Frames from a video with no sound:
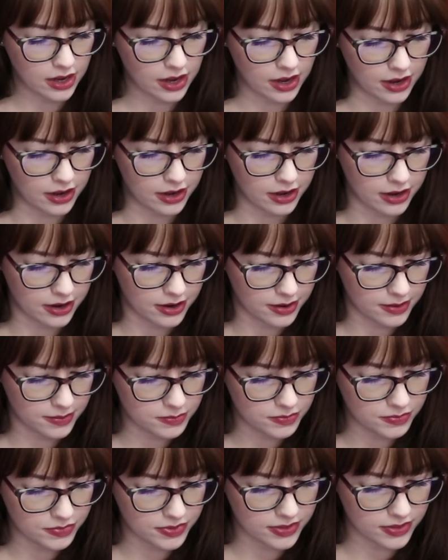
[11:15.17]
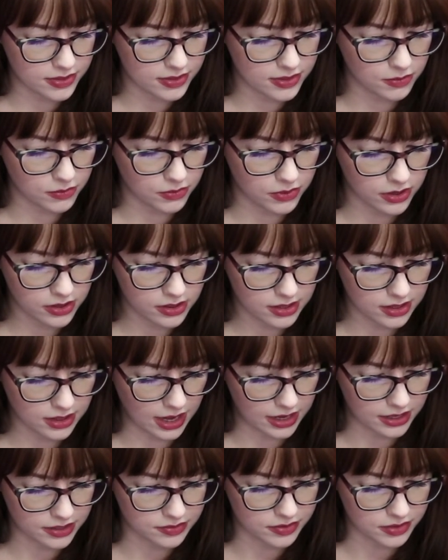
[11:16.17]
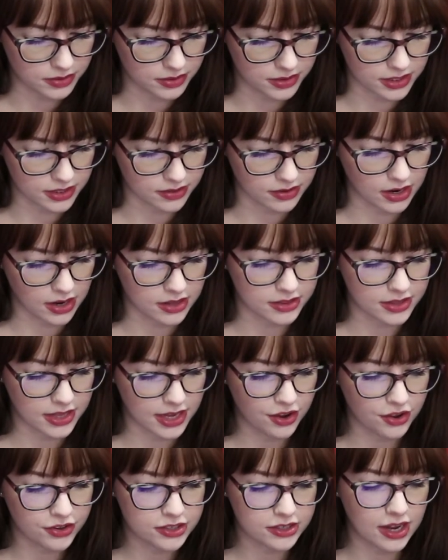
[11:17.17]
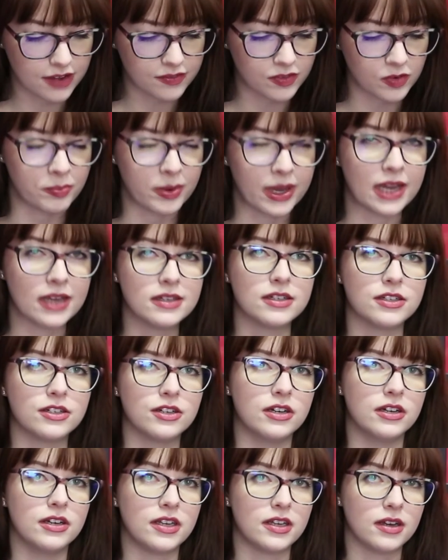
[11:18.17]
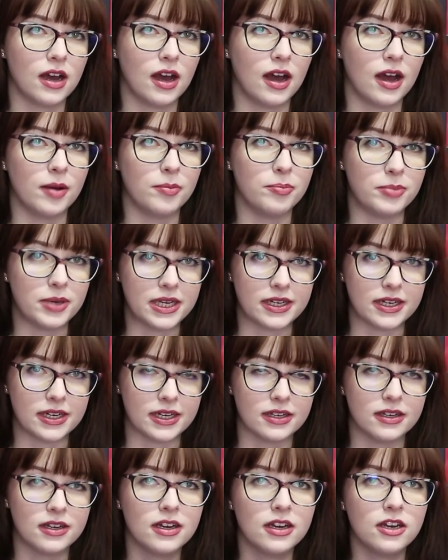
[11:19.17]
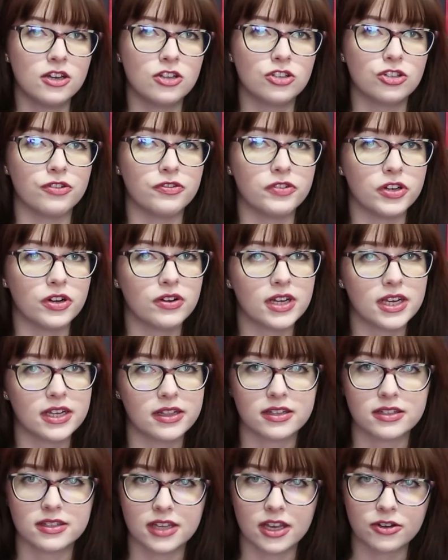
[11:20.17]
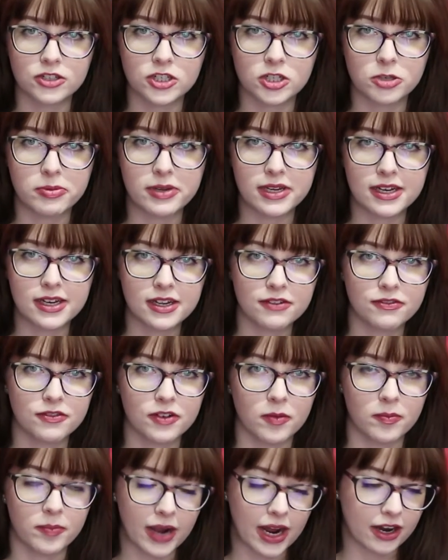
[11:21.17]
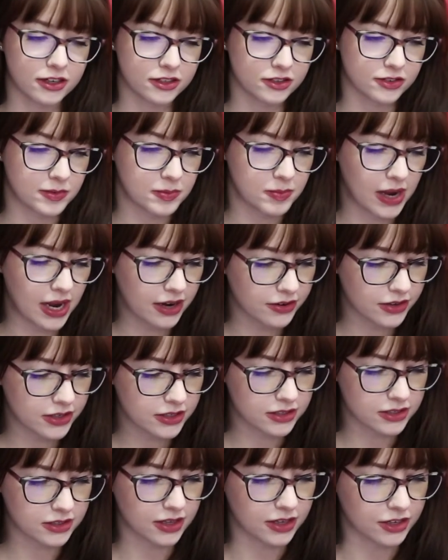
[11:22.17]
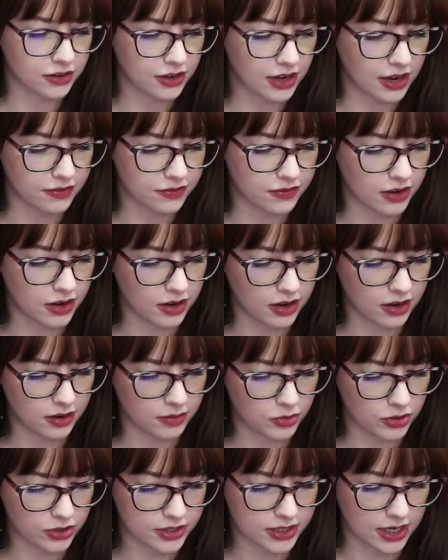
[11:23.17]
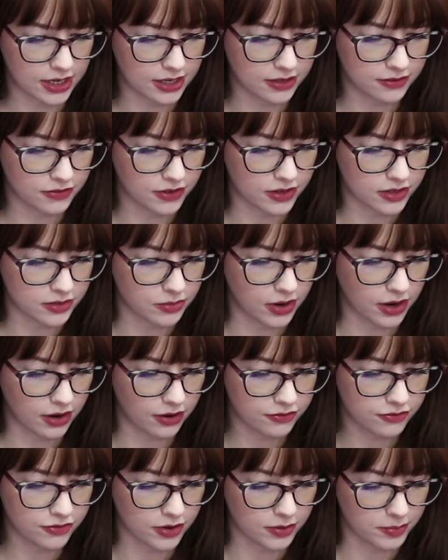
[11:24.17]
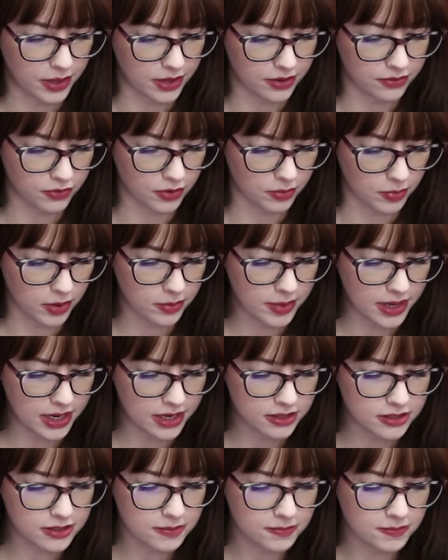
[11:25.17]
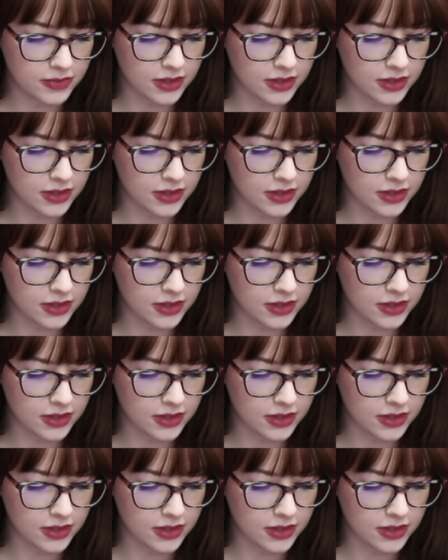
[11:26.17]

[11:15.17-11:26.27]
What are the last few ones I got? They also have a banded beanie. So if you don't like the slouchy beanie from Patterns for Pirates, then you have a more tight fitted one from Made for Mermaids.